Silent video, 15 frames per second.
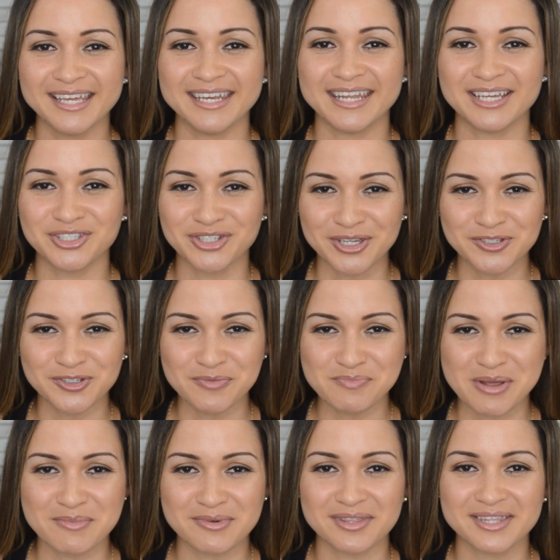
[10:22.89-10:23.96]
Now just
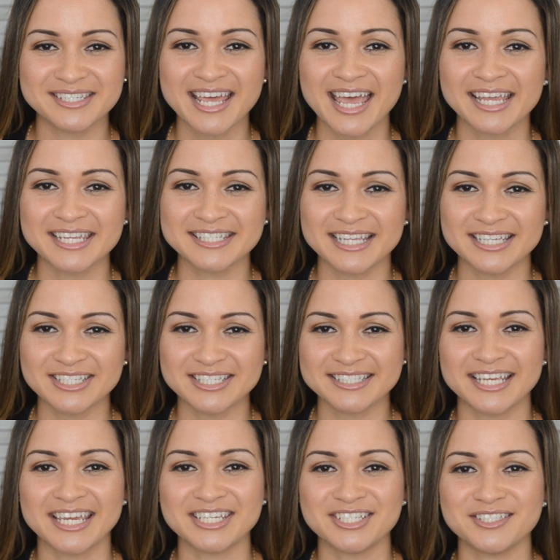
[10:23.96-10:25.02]
remember, the tax
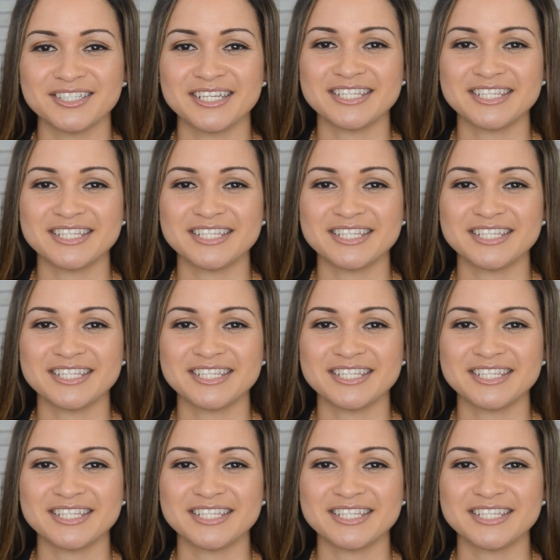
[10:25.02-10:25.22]
legislation